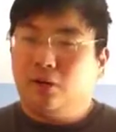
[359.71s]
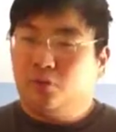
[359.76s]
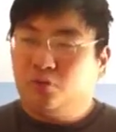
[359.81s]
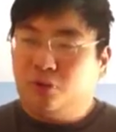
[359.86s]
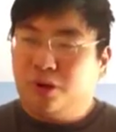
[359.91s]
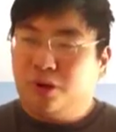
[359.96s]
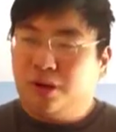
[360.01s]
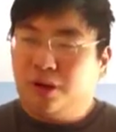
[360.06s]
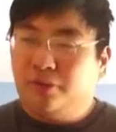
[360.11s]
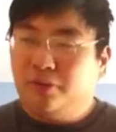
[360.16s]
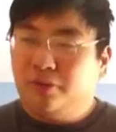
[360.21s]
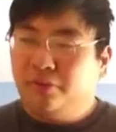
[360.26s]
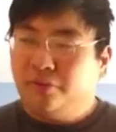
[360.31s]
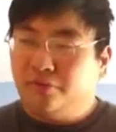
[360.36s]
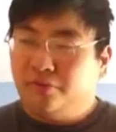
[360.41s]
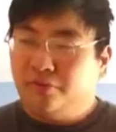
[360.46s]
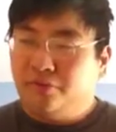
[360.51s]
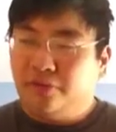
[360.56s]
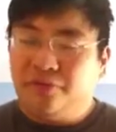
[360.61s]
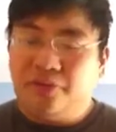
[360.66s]
run
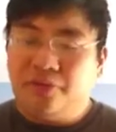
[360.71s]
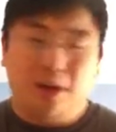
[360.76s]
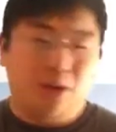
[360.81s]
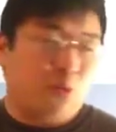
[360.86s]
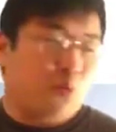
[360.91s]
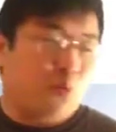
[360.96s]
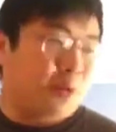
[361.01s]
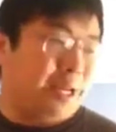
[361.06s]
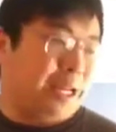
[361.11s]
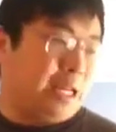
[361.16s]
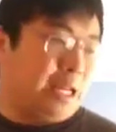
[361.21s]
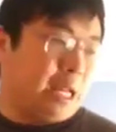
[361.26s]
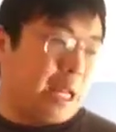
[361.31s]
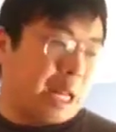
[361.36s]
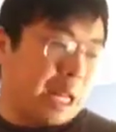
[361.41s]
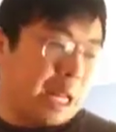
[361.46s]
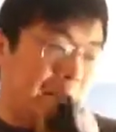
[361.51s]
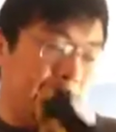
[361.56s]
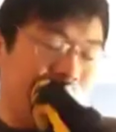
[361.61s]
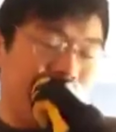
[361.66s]
for final week,
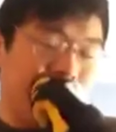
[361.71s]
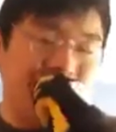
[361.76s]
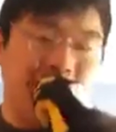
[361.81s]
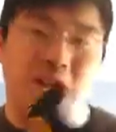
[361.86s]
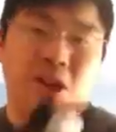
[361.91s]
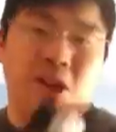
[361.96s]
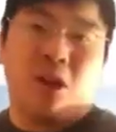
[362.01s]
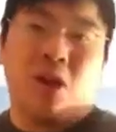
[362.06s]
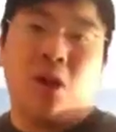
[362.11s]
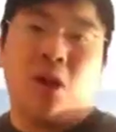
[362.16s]
and